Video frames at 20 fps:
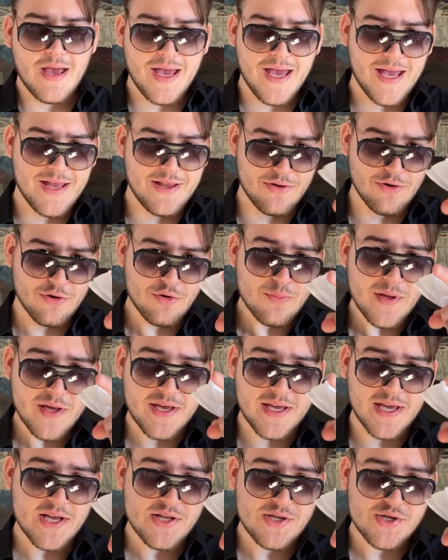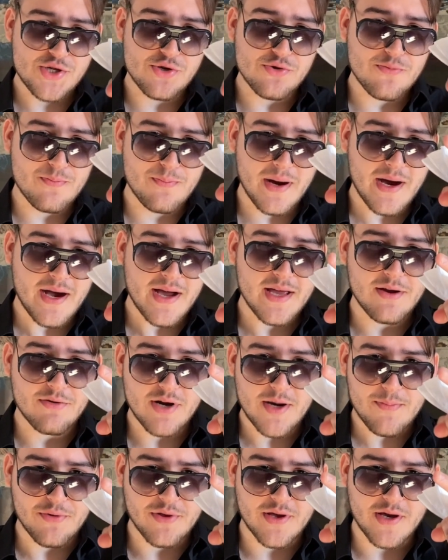And don't me catch you buying
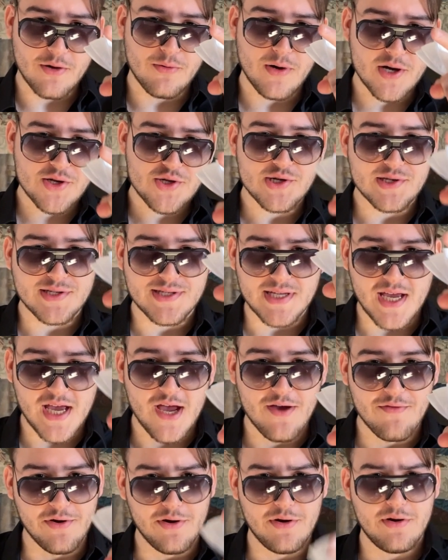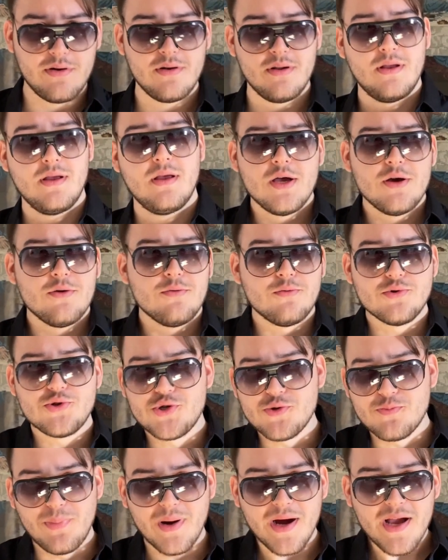replica watches ever. Would you
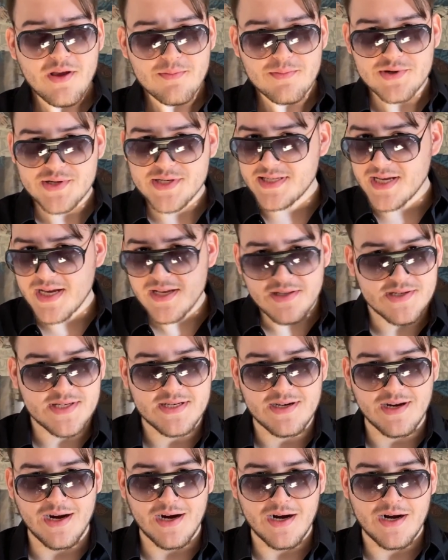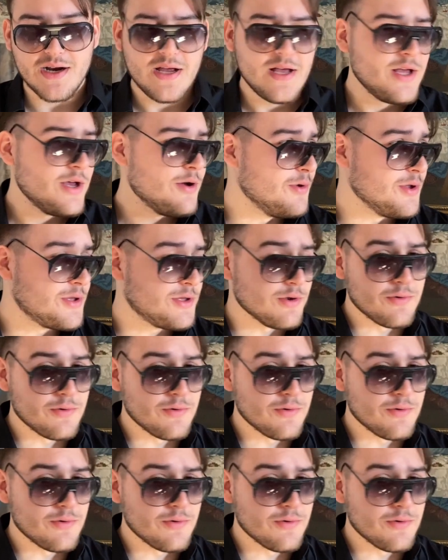buy a Mercedes car with a